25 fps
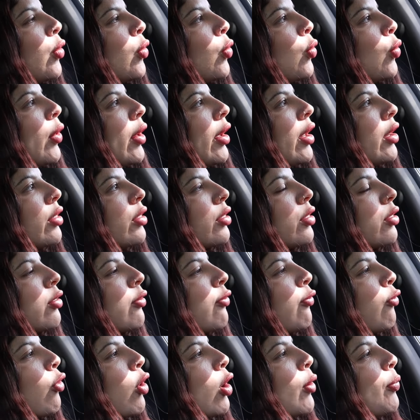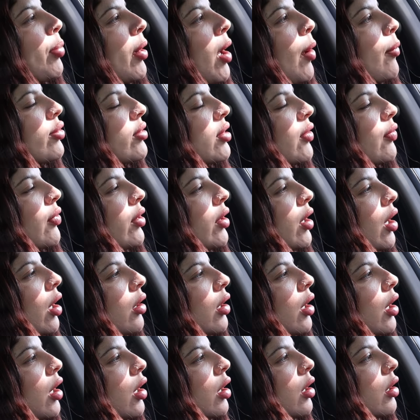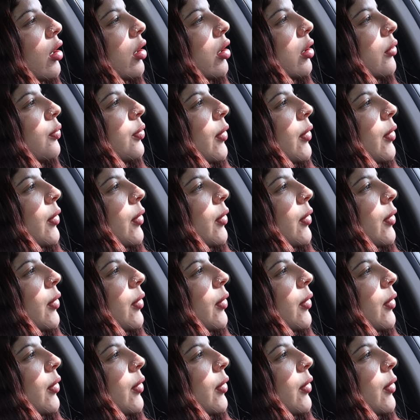With 4 pumps of vanilla,